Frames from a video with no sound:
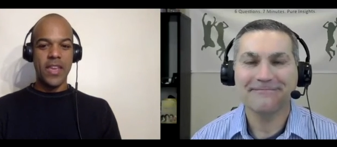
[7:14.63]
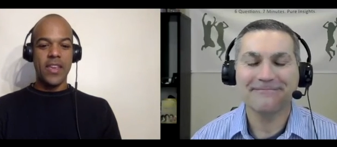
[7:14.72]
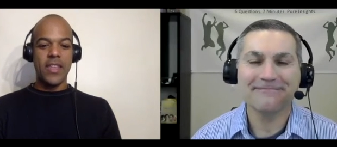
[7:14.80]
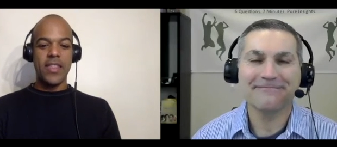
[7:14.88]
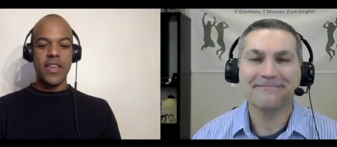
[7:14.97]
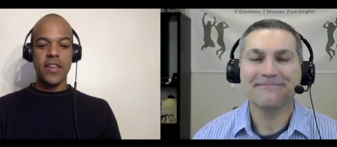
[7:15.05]

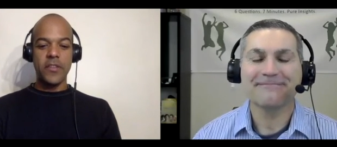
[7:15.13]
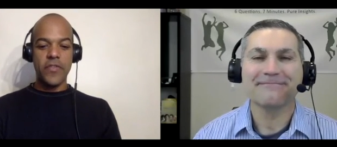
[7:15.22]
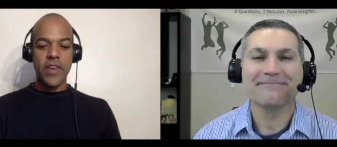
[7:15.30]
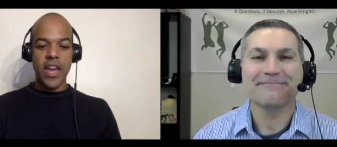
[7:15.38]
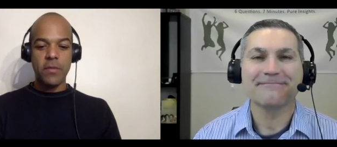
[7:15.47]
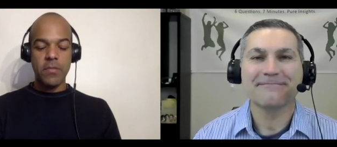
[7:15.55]
Speaker 1: They can
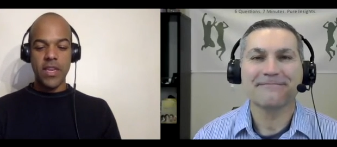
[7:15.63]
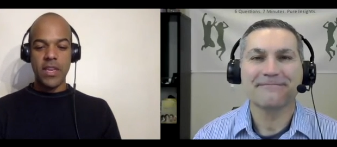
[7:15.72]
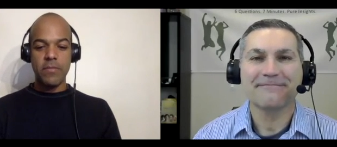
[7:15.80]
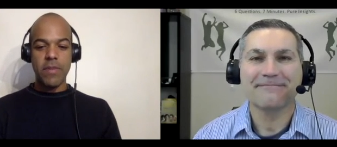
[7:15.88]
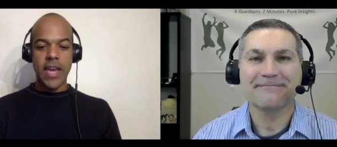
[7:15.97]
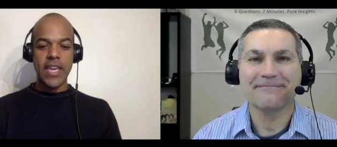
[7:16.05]
find me
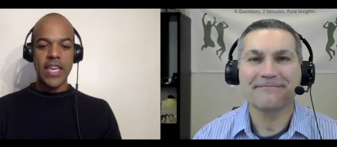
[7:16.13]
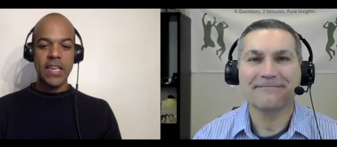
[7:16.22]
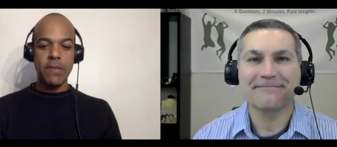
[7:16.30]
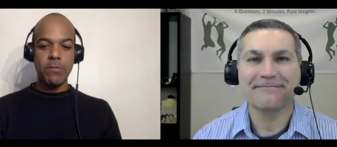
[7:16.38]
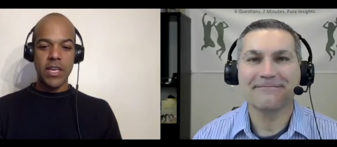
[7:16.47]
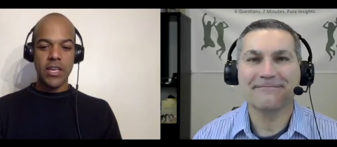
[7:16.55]
by
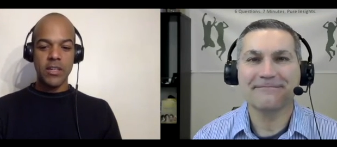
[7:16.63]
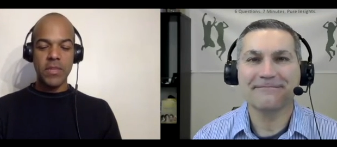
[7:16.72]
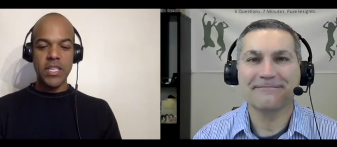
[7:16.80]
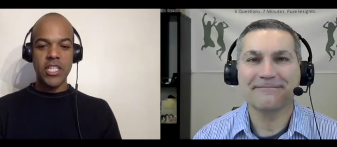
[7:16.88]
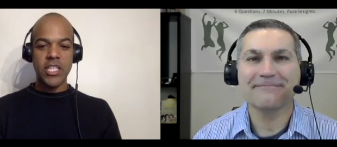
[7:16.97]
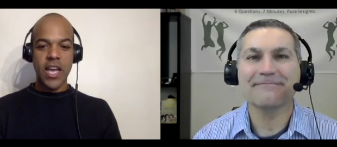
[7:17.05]
emailing
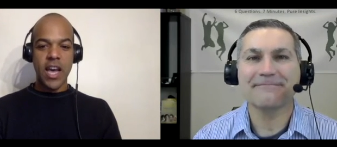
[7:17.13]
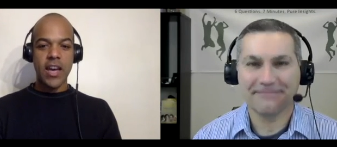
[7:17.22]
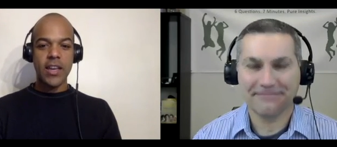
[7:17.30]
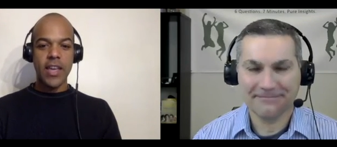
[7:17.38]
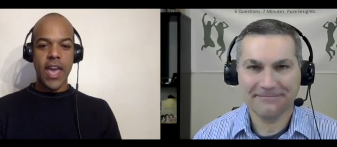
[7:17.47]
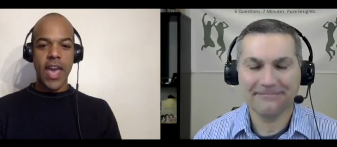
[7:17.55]
me
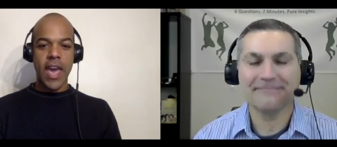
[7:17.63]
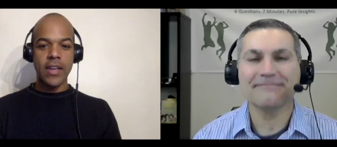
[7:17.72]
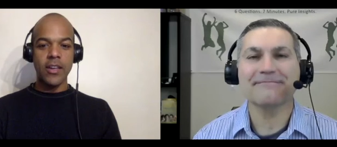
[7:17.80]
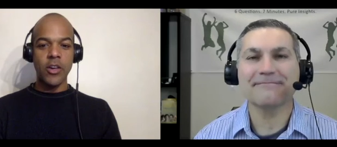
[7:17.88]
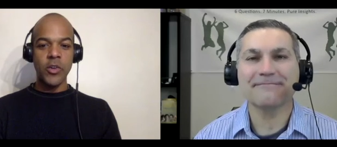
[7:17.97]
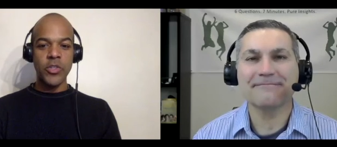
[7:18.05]
Jacques at
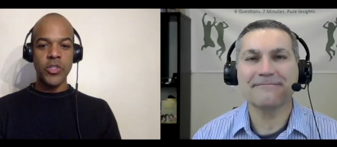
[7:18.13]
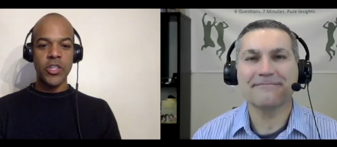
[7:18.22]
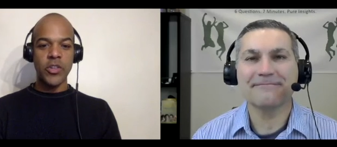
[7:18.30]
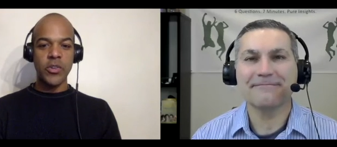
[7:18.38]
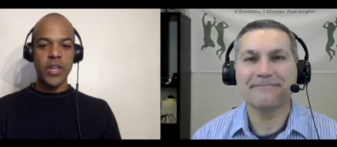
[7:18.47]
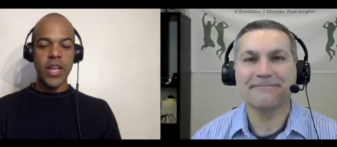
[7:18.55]

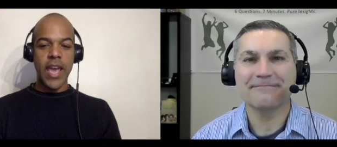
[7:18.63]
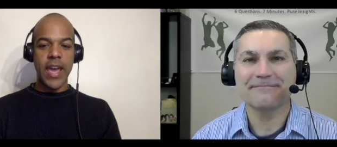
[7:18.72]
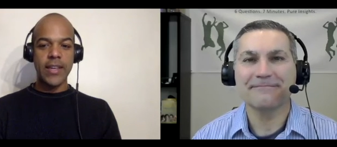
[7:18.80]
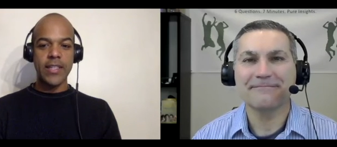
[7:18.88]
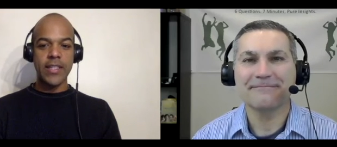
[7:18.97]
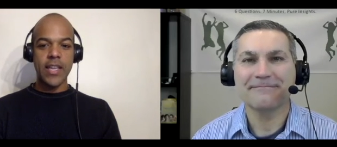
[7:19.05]
ozone
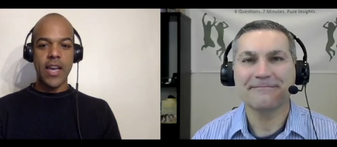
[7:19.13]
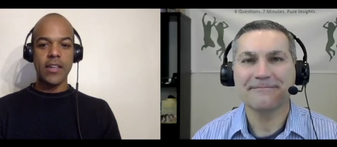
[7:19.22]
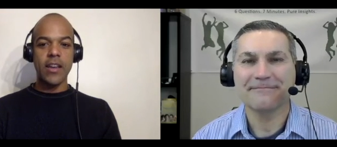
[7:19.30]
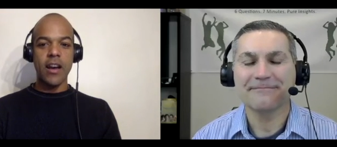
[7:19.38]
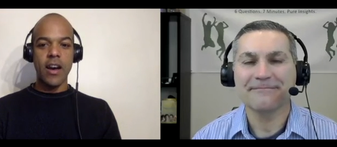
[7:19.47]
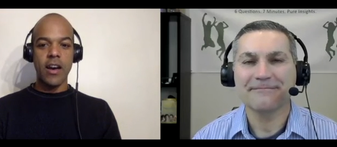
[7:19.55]
x dot
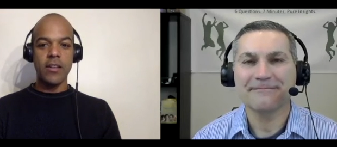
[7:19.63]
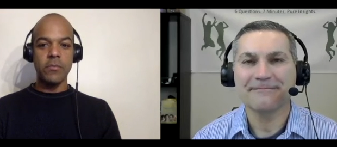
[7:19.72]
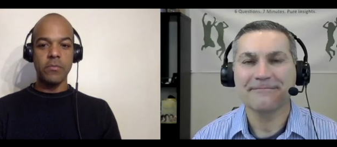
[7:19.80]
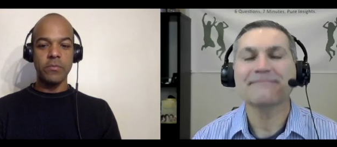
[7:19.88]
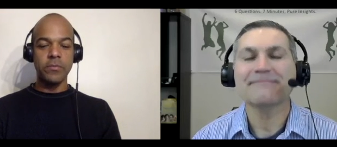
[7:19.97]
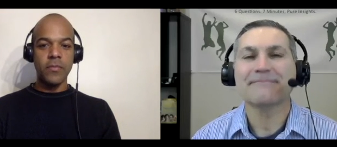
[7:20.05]
com.
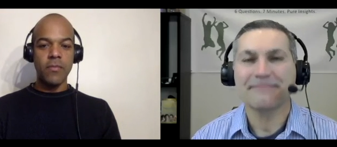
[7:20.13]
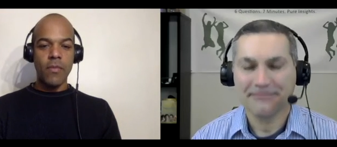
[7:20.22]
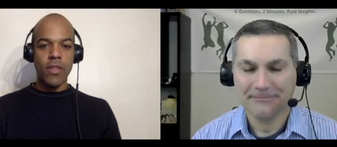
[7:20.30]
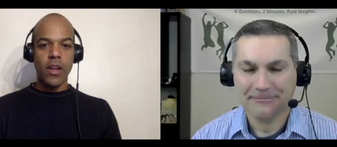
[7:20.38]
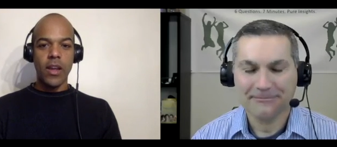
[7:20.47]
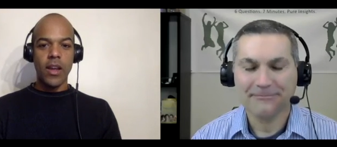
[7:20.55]

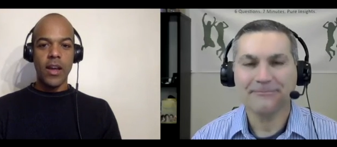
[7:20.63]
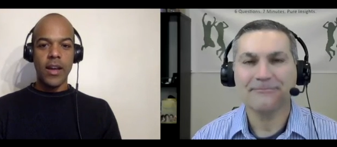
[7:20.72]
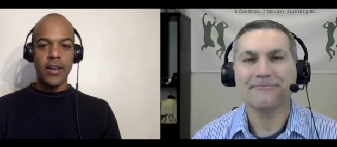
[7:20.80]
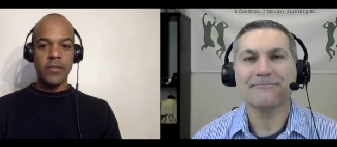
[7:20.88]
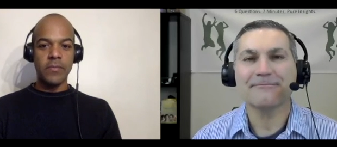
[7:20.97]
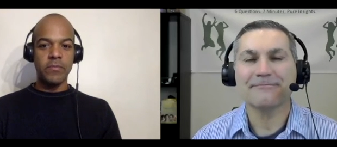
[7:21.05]

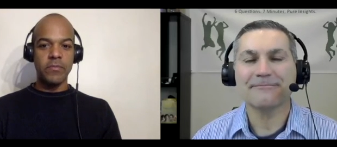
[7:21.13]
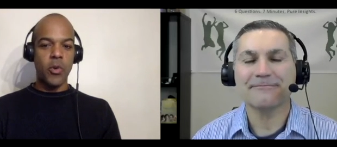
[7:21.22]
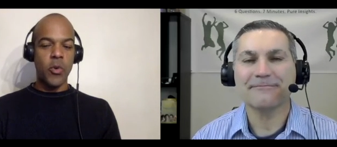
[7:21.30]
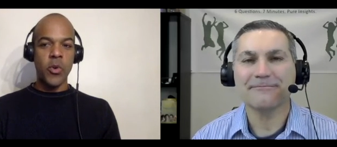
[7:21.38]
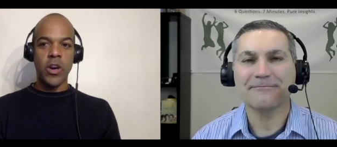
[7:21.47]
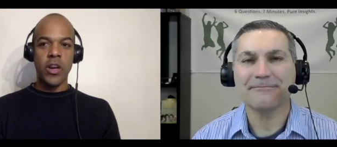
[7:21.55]
Um,
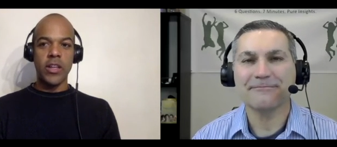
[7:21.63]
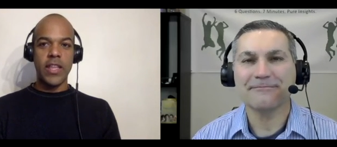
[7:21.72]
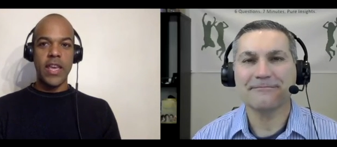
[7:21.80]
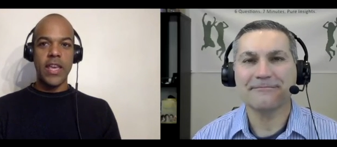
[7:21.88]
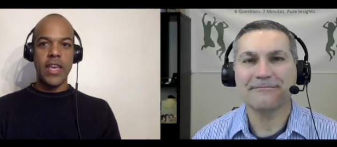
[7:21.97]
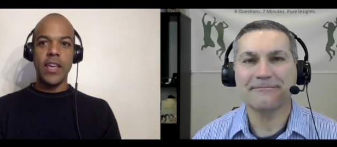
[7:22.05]
or
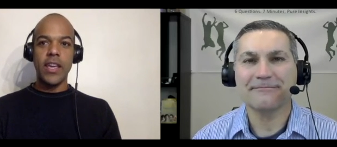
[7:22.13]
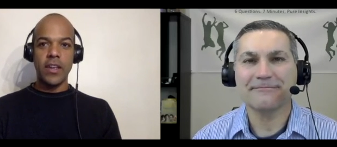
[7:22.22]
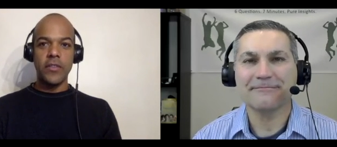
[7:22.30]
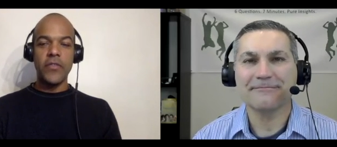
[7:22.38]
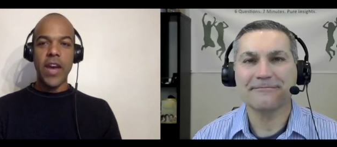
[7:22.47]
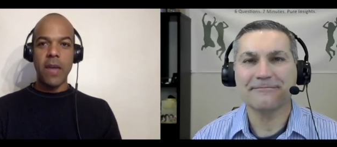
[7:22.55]
they
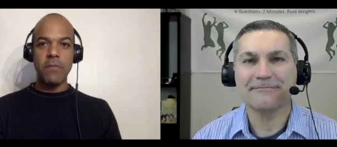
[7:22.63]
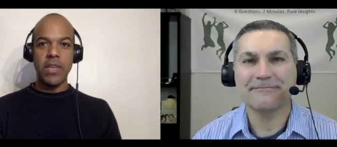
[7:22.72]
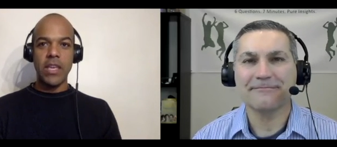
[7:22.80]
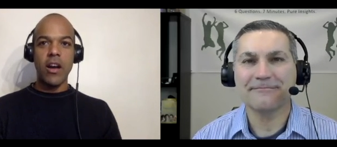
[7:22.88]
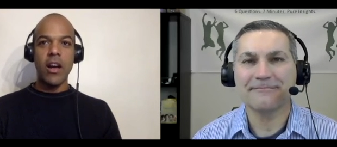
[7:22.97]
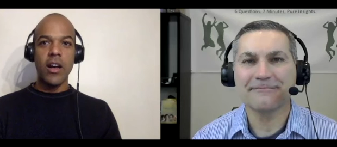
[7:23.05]
can find
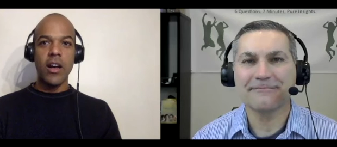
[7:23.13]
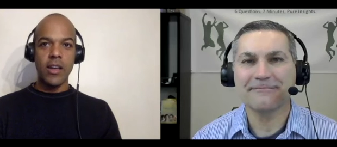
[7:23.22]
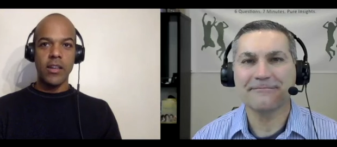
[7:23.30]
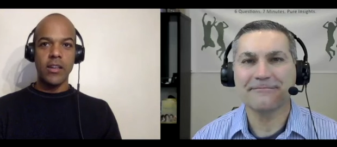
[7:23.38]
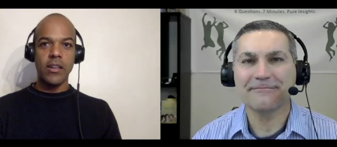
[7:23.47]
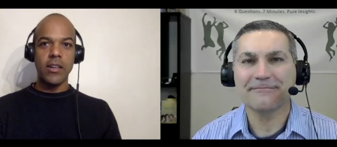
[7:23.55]
me
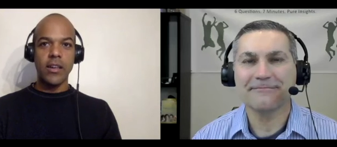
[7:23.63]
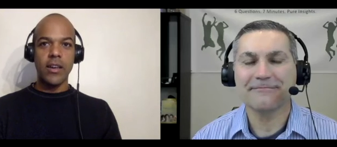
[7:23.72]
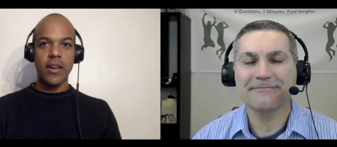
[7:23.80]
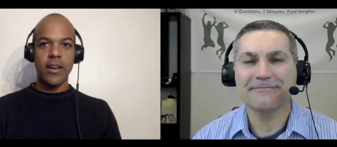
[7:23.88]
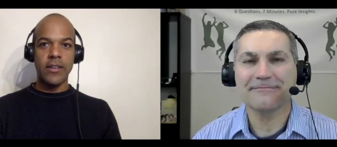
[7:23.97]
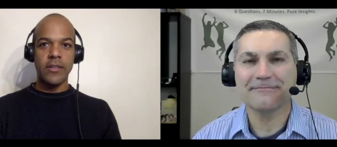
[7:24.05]
on,
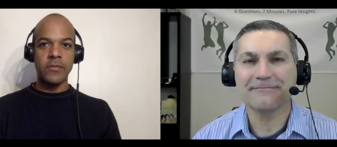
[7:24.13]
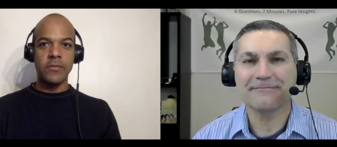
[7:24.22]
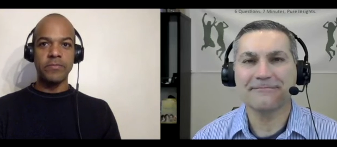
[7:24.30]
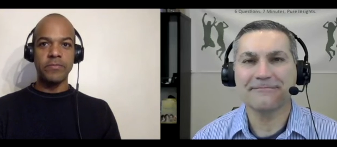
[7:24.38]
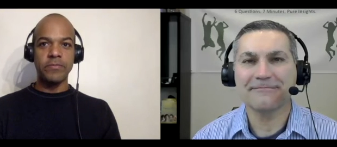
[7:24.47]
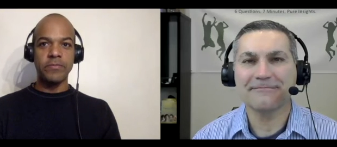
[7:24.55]
um,